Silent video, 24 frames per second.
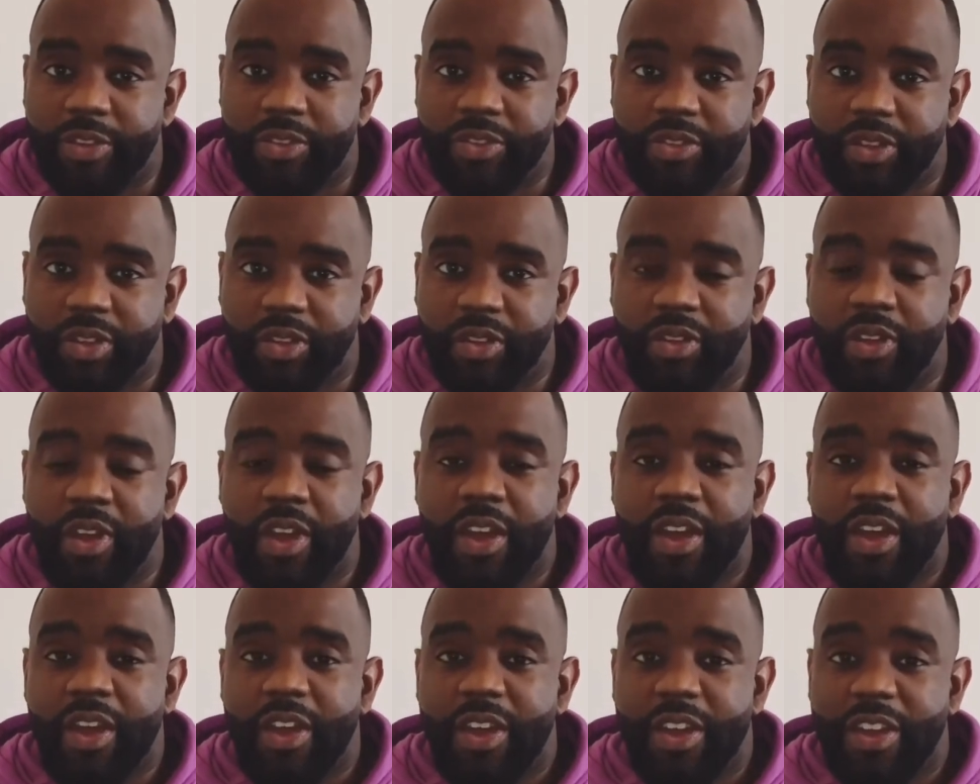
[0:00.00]
So
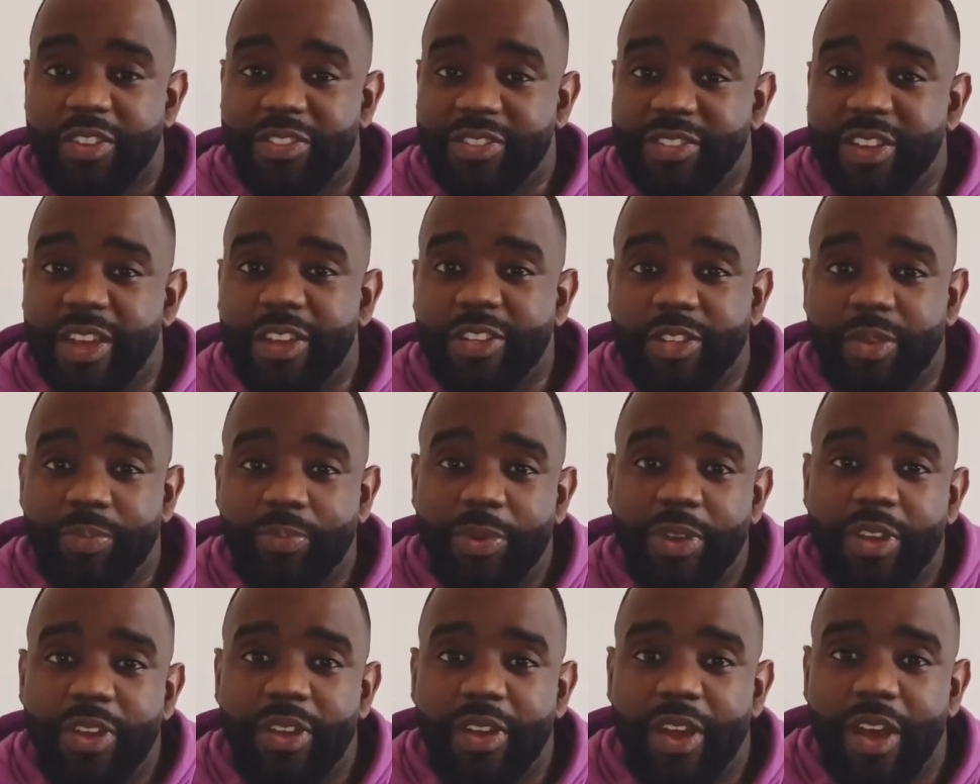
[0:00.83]
it's set to
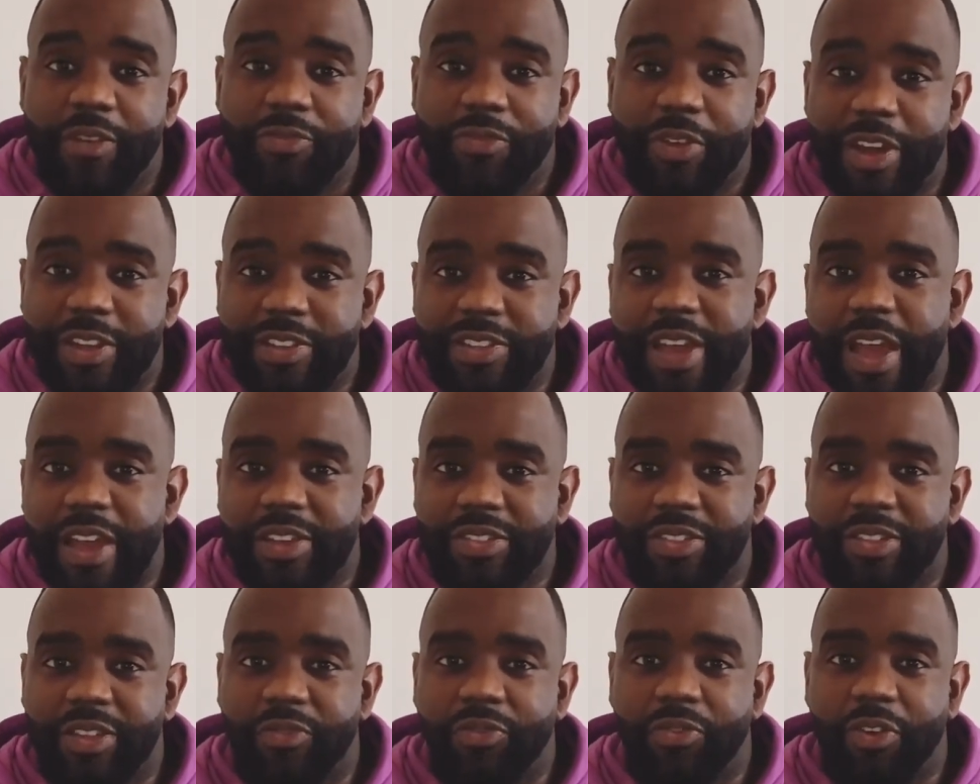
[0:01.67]
be a
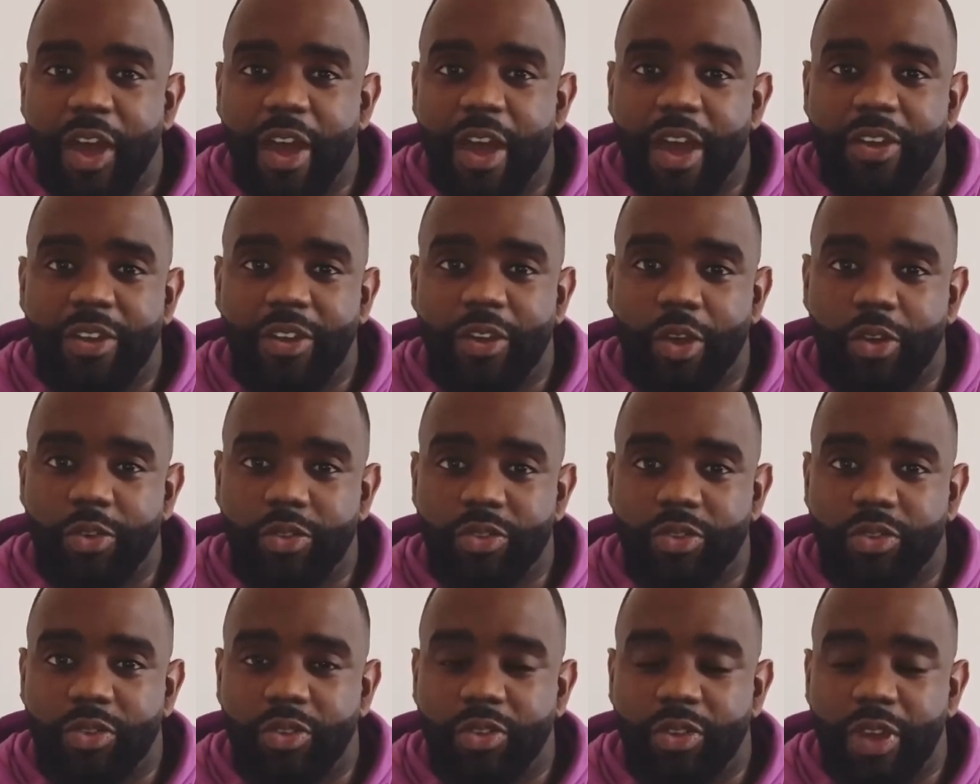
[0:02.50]
fantastic fight at the
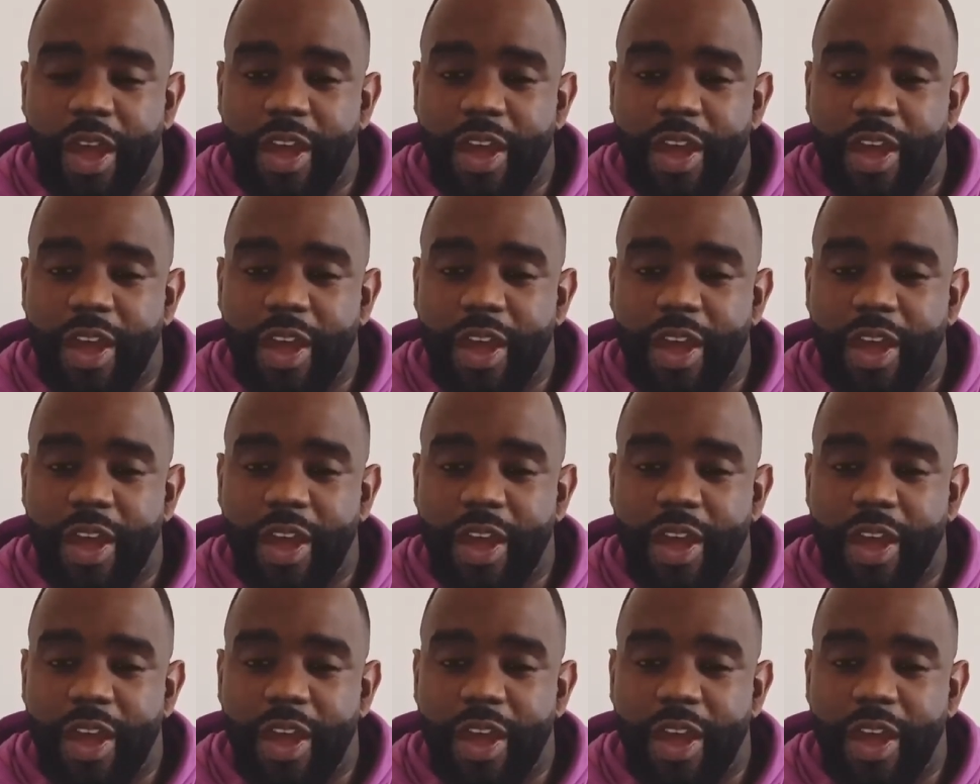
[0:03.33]
O2.